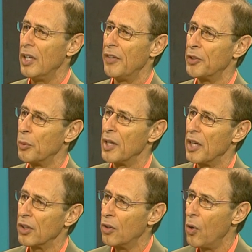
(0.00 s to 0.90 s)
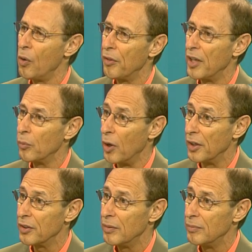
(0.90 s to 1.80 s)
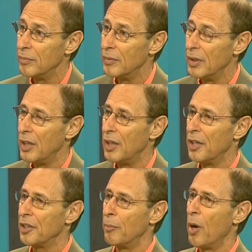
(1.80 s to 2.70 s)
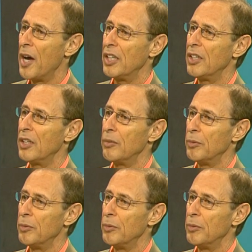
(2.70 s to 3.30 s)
If you run out of coal, then what? The body